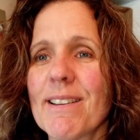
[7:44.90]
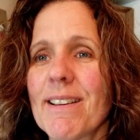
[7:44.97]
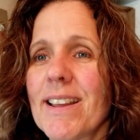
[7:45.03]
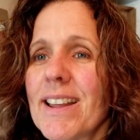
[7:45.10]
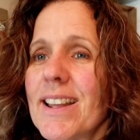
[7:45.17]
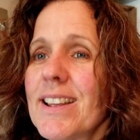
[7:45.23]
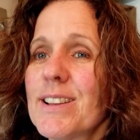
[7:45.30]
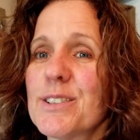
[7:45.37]

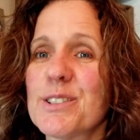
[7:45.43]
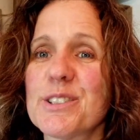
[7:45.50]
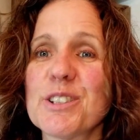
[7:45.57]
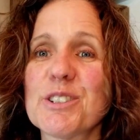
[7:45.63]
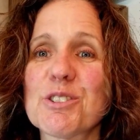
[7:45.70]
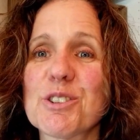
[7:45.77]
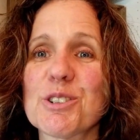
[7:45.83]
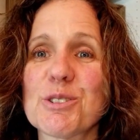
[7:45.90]
Hey, as
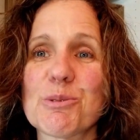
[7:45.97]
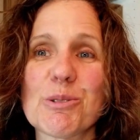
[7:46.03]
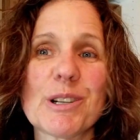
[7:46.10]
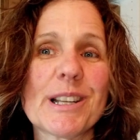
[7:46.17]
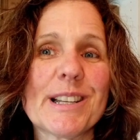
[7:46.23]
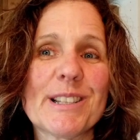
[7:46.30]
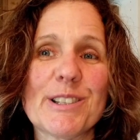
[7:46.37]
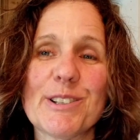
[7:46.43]
stitchers, we're
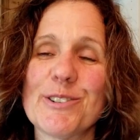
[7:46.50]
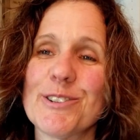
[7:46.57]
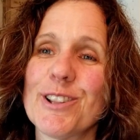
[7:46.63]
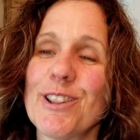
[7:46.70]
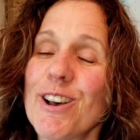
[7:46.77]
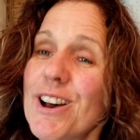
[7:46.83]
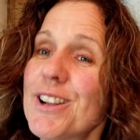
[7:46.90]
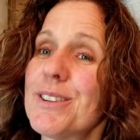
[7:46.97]
getting to do
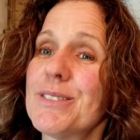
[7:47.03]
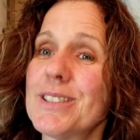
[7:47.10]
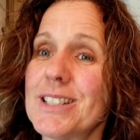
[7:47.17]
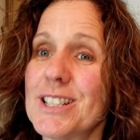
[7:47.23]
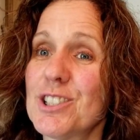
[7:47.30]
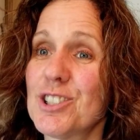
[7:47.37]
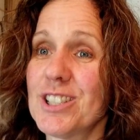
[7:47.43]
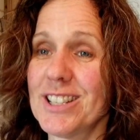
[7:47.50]
a lot of
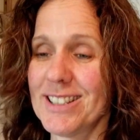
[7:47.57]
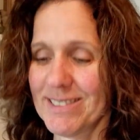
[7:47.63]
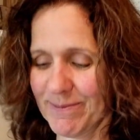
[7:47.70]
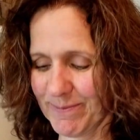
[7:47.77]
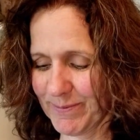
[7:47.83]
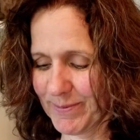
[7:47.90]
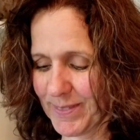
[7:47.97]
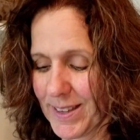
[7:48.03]
stitching
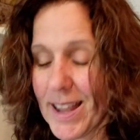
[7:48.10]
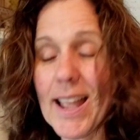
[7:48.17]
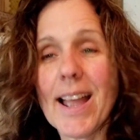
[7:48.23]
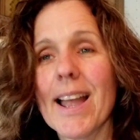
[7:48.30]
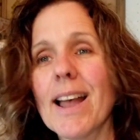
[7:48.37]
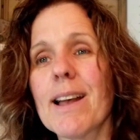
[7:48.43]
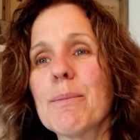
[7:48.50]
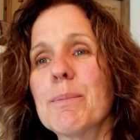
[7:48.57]

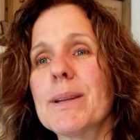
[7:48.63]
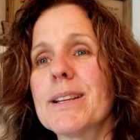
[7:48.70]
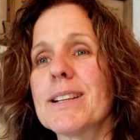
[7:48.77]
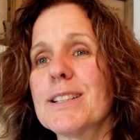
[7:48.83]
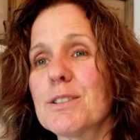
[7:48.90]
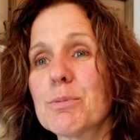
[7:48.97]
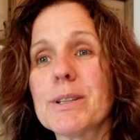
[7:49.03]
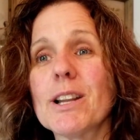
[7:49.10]

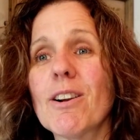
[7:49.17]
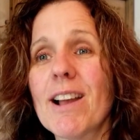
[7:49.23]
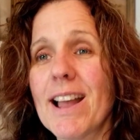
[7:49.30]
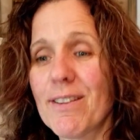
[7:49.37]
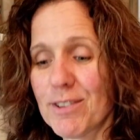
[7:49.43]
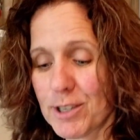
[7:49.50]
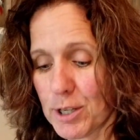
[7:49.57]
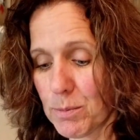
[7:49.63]
because we don't
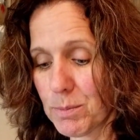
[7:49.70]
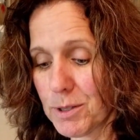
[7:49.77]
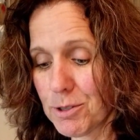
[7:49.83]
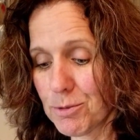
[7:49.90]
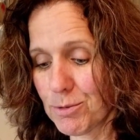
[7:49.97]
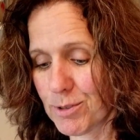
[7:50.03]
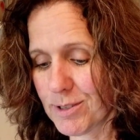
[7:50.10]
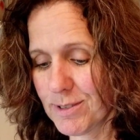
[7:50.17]
have a
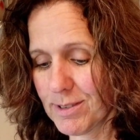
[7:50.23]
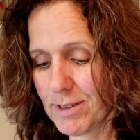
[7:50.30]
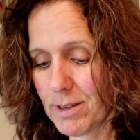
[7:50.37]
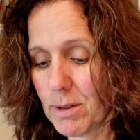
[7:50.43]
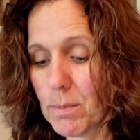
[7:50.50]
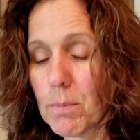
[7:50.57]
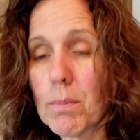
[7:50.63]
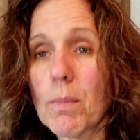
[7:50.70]
commute,
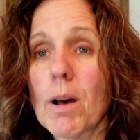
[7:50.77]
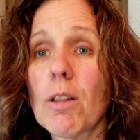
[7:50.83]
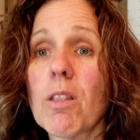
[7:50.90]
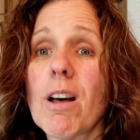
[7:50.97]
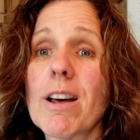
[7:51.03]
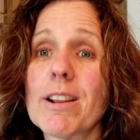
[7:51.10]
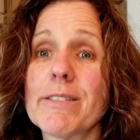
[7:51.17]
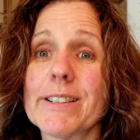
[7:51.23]
a
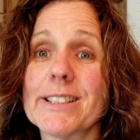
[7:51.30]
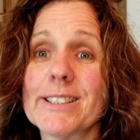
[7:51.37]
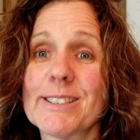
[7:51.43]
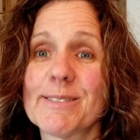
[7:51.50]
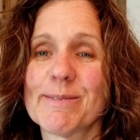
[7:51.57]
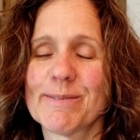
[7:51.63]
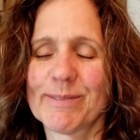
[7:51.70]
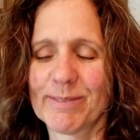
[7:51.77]
lot of us.